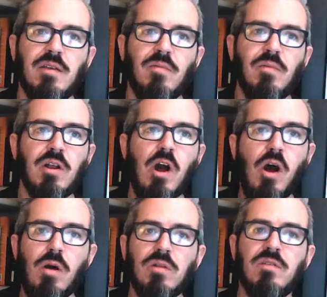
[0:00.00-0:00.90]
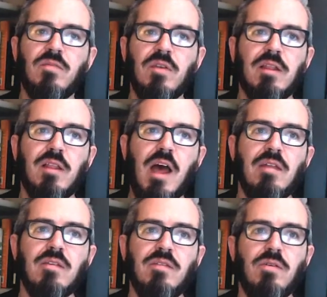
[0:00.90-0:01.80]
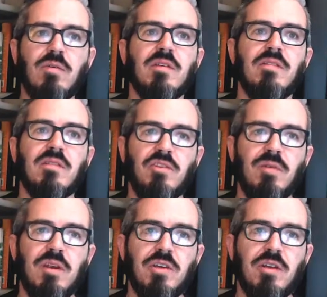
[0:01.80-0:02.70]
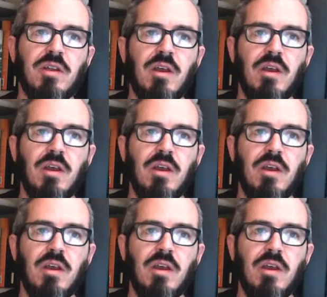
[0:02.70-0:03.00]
and we are called to bring light to this situation.